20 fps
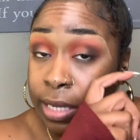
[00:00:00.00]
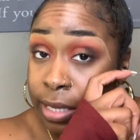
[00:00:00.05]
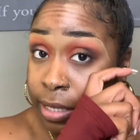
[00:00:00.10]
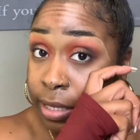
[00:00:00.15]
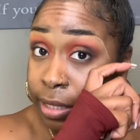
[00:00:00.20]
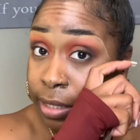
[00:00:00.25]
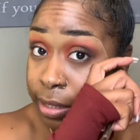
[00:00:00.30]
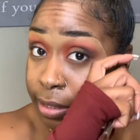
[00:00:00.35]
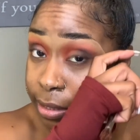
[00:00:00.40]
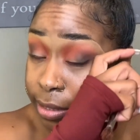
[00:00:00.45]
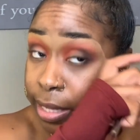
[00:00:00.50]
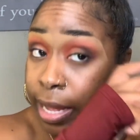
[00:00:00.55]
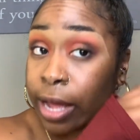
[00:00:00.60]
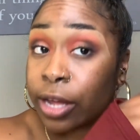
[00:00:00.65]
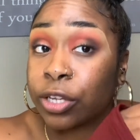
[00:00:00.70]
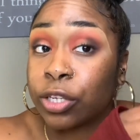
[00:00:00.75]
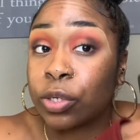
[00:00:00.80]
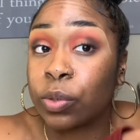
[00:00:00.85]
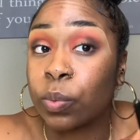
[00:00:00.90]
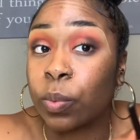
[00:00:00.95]
is
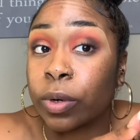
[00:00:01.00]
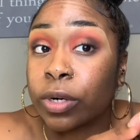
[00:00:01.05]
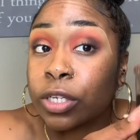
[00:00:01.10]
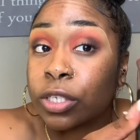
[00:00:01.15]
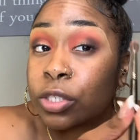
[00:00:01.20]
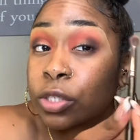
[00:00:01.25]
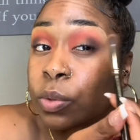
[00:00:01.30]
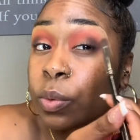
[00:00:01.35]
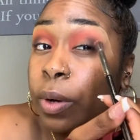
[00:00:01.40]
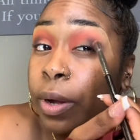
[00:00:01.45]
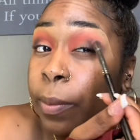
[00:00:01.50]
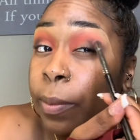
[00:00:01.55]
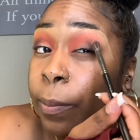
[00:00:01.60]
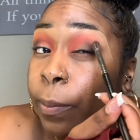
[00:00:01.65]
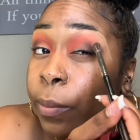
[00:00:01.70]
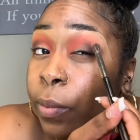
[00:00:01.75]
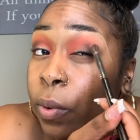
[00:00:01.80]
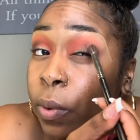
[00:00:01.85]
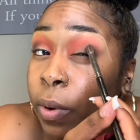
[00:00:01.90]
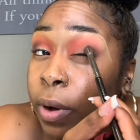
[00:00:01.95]
that you want to do it
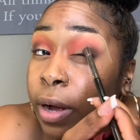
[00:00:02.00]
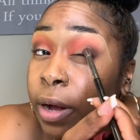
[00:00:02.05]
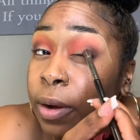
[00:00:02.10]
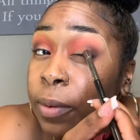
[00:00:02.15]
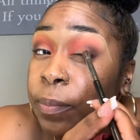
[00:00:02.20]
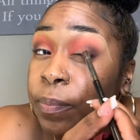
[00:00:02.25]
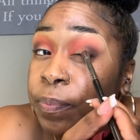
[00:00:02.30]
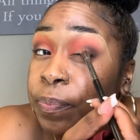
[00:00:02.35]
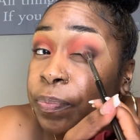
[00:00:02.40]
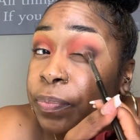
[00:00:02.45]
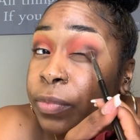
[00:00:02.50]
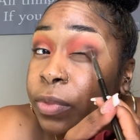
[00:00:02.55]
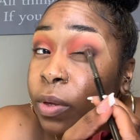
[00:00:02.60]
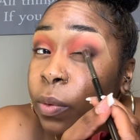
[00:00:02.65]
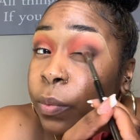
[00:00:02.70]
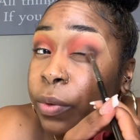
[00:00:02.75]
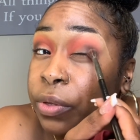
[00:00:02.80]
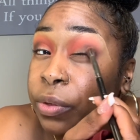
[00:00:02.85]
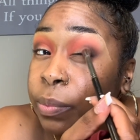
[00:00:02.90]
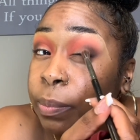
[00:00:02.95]
more
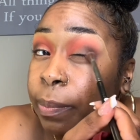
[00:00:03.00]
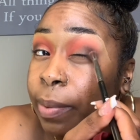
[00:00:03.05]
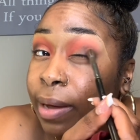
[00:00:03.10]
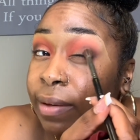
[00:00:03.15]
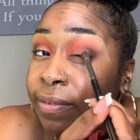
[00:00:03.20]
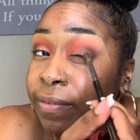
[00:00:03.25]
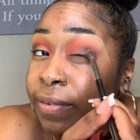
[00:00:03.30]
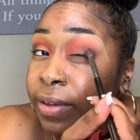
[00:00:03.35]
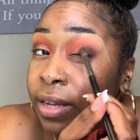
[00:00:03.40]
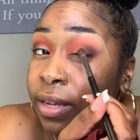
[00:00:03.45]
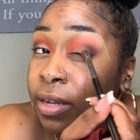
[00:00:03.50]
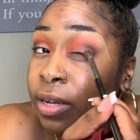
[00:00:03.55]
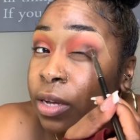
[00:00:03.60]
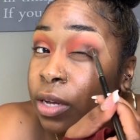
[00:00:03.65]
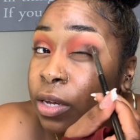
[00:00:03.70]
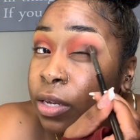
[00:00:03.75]
when you buff it.